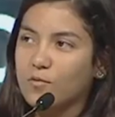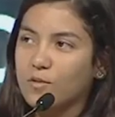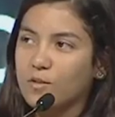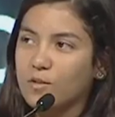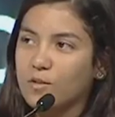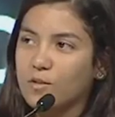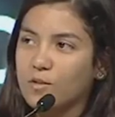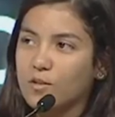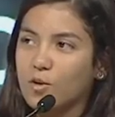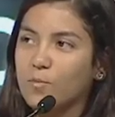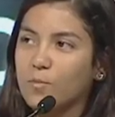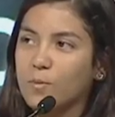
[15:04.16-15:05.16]
of the
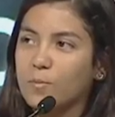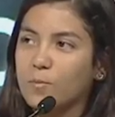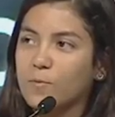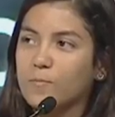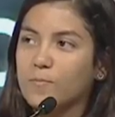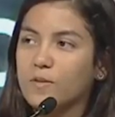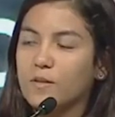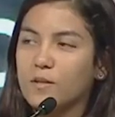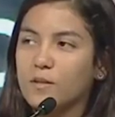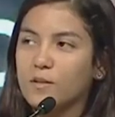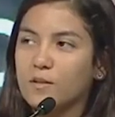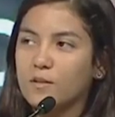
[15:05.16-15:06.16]
young people
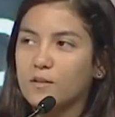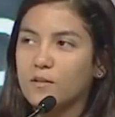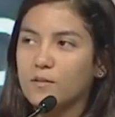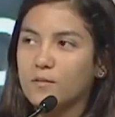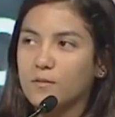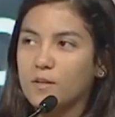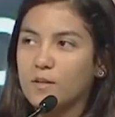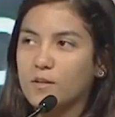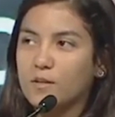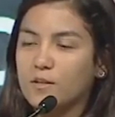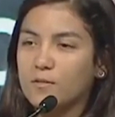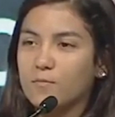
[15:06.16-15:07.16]
in
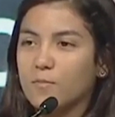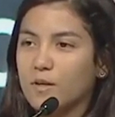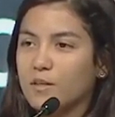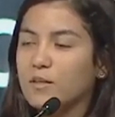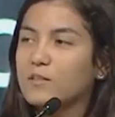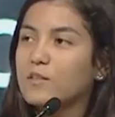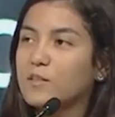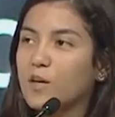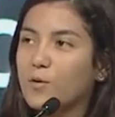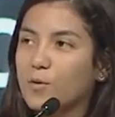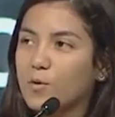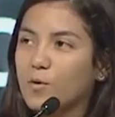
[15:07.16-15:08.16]
the
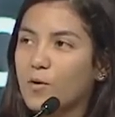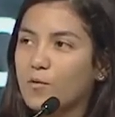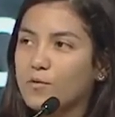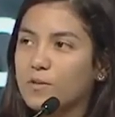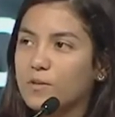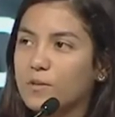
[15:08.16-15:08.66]
scenario of